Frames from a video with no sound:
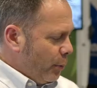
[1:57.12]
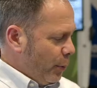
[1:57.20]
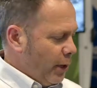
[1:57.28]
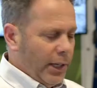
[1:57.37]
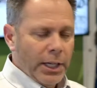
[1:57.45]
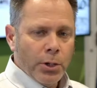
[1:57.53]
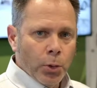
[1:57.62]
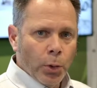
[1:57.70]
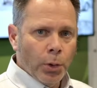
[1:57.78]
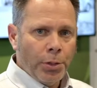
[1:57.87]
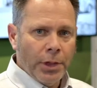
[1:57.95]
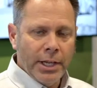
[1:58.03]
really
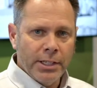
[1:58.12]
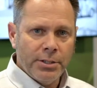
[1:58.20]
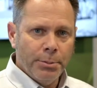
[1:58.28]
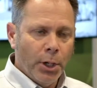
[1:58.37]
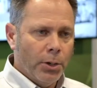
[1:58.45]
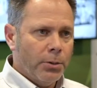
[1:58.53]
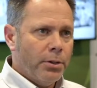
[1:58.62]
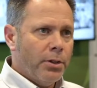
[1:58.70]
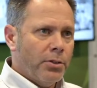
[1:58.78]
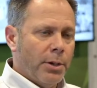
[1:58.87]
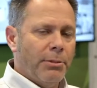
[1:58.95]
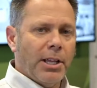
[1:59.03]
cool things about
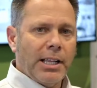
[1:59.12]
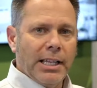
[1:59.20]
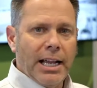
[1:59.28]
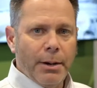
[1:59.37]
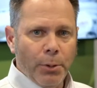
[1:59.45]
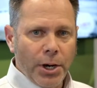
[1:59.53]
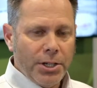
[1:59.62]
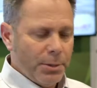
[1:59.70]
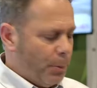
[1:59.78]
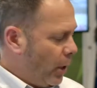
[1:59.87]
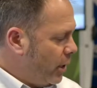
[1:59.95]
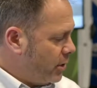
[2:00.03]
some of the collaboration
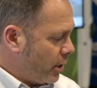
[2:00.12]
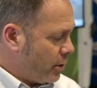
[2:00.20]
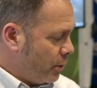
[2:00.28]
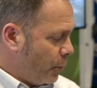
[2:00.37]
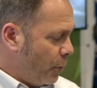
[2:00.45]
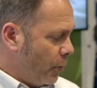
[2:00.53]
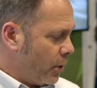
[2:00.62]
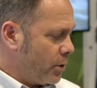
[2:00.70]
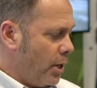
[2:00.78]
projects that we worked